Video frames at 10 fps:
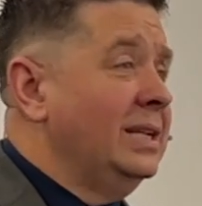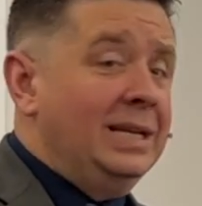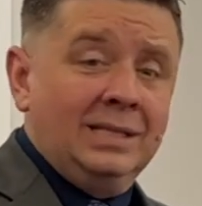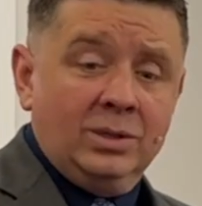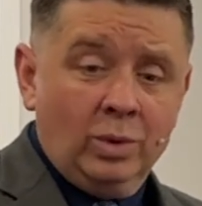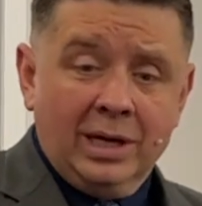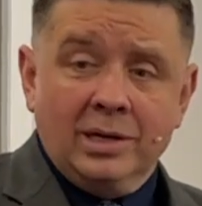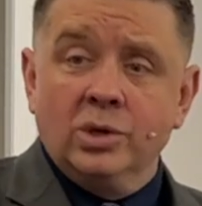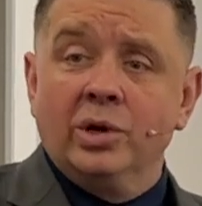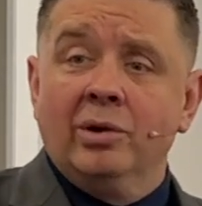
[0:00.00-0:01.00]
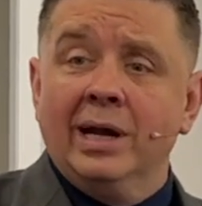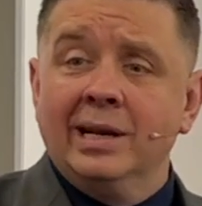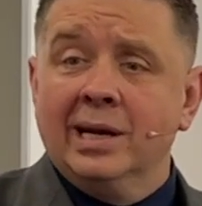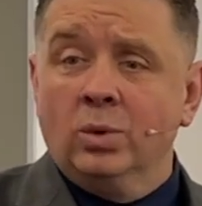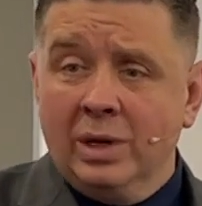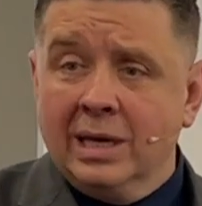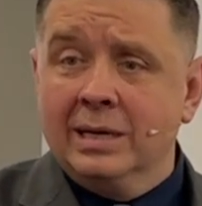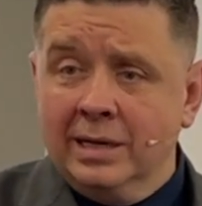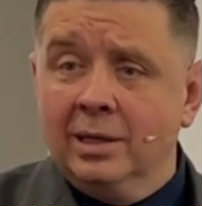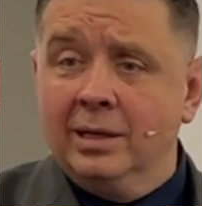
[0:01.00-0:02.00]
And he said, We can do it right now. We
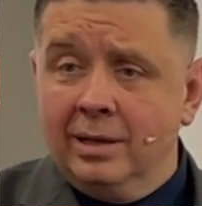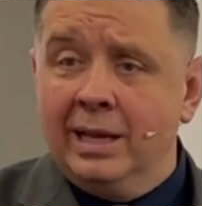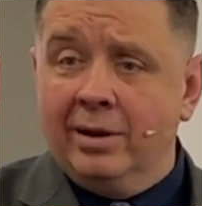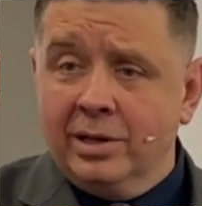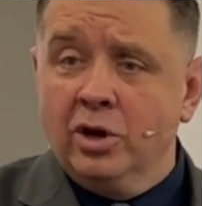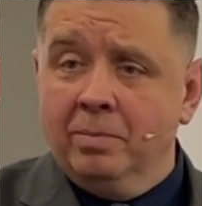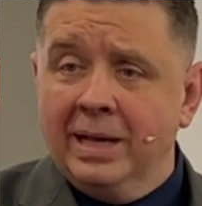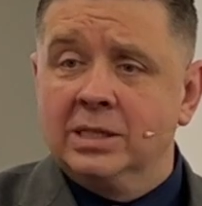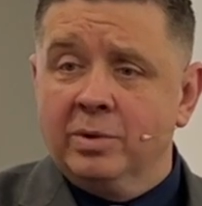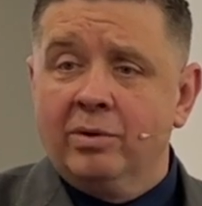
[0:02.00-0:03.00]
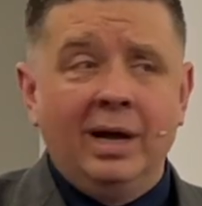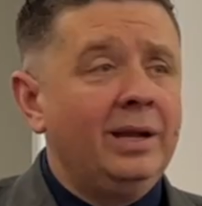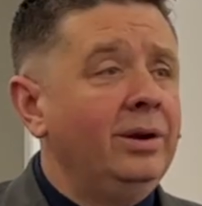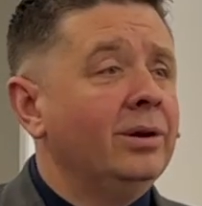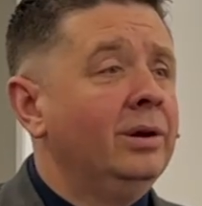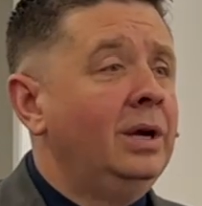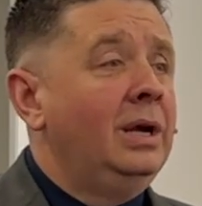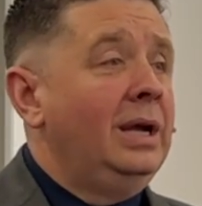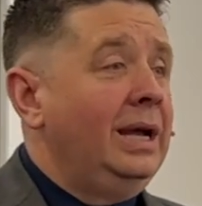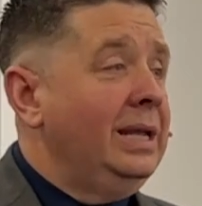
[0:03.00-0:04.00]
can kneel in, down in your basement right here.
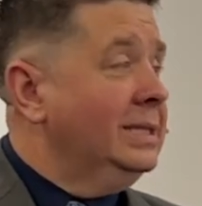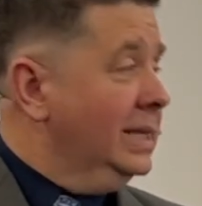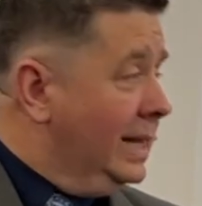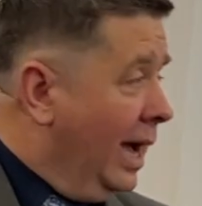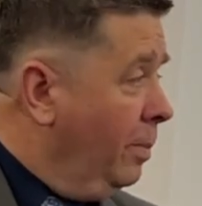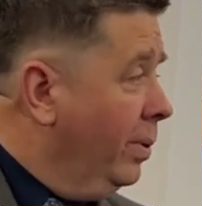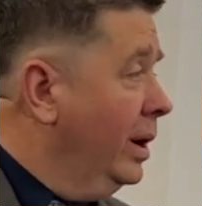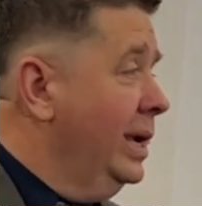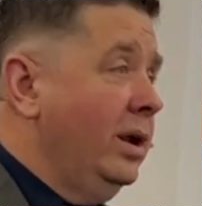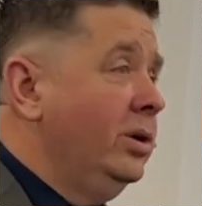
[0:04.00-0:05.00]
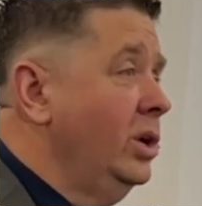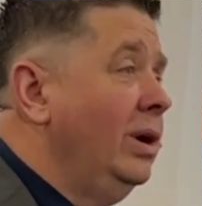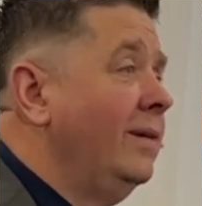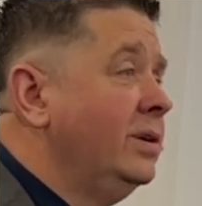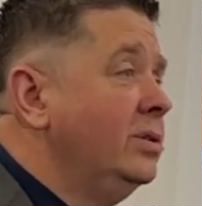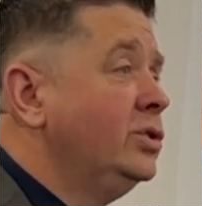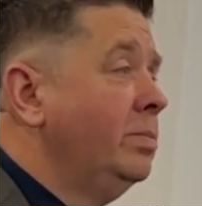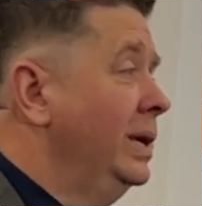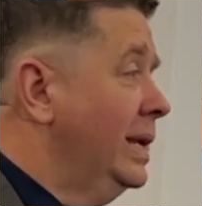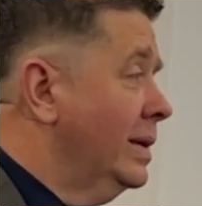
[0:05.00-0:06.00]
And he said, And I'll pray, and all you have to do is
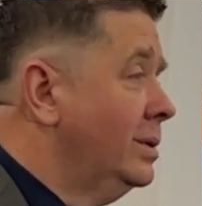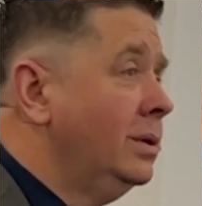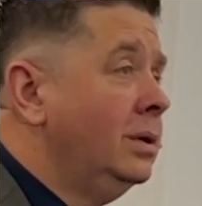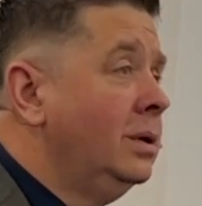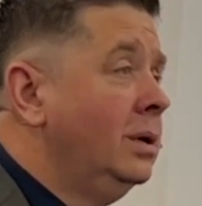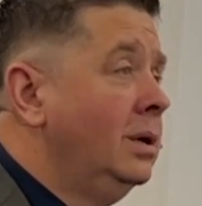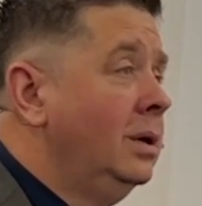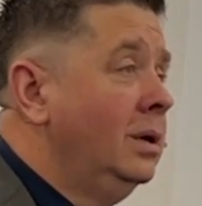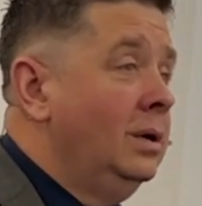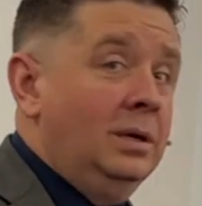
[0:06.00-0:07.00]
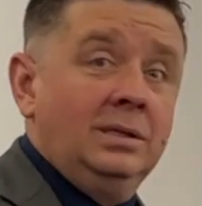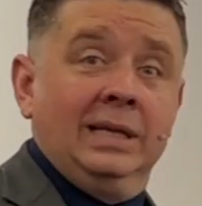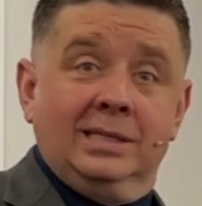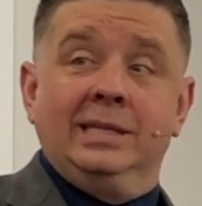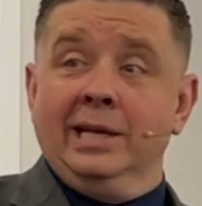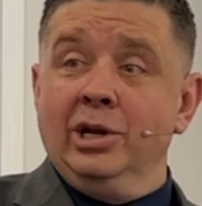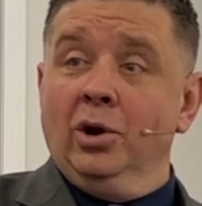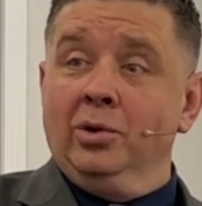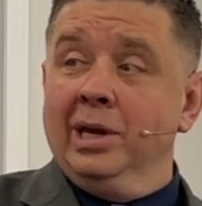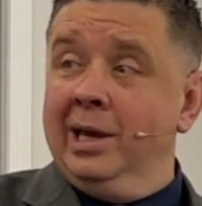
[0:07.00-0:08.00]
repeat it. 16 year
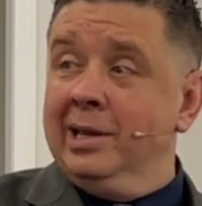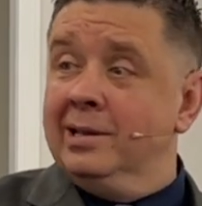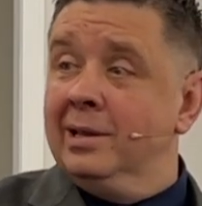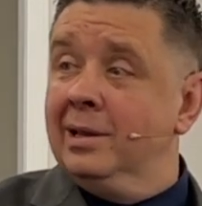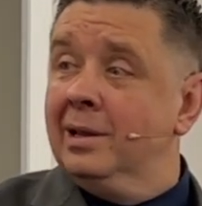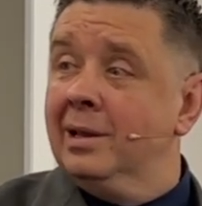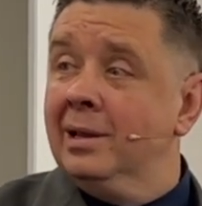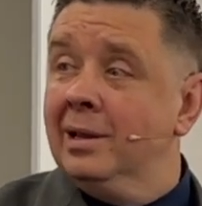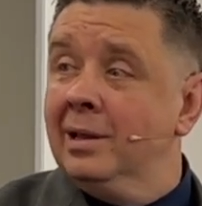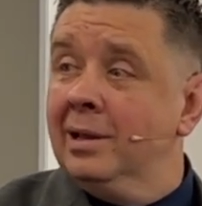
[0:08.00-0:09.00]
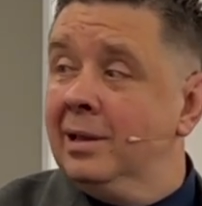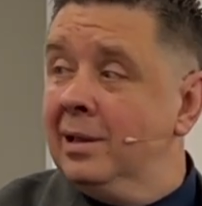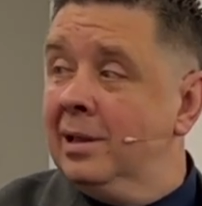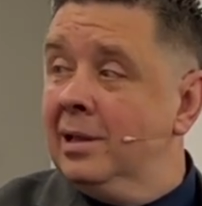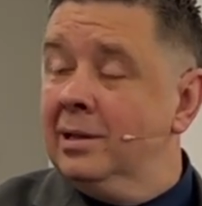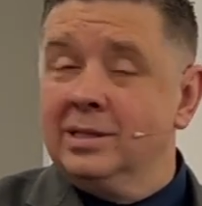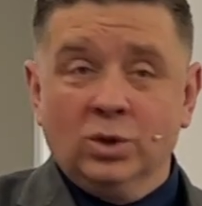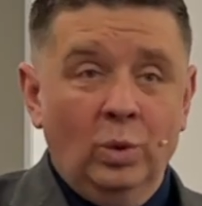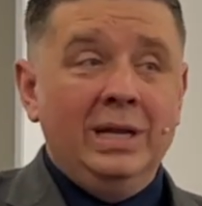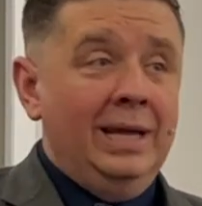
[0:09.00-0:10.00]
old kid.
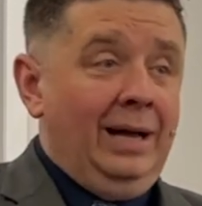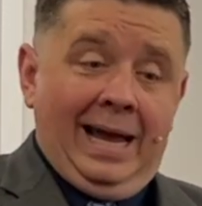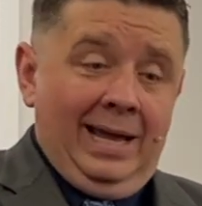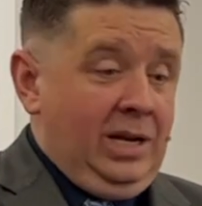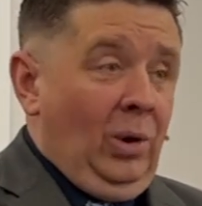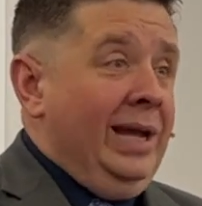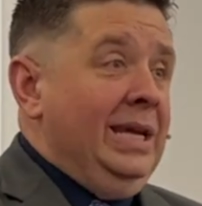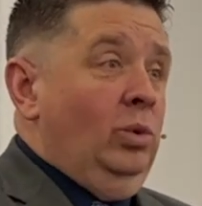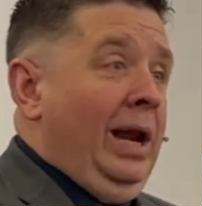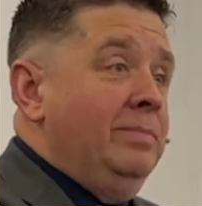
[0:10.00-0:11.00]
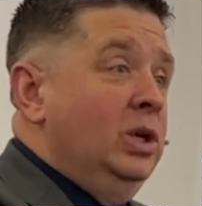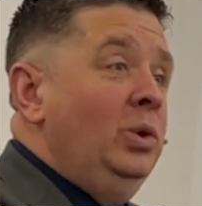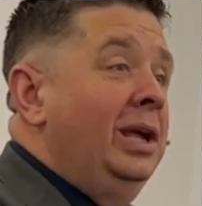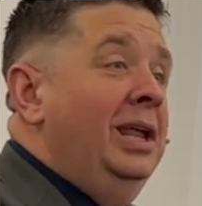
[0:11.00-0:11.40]
So we now, I had no idea what I'm doing.